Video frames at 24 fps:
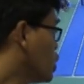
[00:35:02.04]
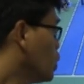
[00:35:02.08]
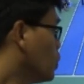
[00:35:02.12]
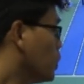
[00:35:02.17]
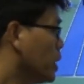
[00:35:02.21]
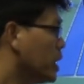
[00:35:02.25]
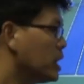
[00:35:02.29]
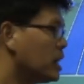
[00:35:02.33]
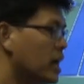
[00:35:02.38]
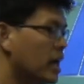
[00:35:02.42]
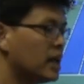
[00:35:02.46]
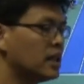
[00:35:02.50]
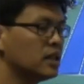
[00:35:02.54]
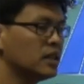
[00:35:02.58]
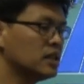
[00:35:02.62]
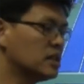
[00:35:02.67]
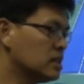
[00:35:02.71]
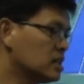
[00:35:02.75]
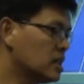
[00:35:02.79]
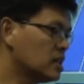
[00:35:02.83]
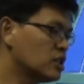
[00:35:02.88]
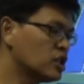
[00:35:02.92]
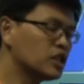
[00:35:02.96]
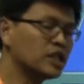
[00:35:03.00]
doing, and
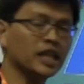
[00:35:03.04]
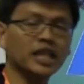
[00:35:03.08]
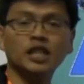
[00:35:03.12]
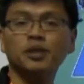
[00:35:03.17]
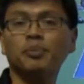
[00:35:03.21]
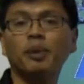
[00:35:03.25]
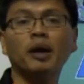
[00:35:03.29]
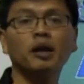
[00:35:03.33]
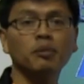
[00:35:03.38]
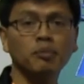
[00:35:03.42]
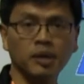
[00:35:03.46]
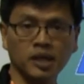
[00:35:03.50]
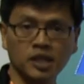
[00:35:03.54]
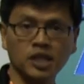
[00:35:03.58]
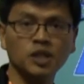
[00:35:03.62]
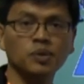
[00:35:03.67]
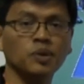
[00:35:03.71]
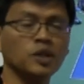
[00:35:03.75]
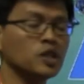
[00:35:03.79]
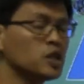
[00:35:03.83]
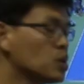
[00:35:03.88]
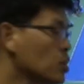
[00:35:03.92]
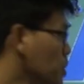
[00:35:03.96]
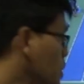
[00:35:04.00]
you can just experiment
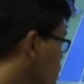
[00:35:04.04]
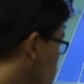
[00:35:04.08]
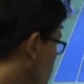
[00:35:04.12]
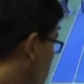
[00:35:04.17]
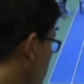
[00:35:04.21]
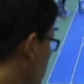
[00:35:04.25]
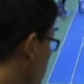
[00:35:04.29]
what it's doing. So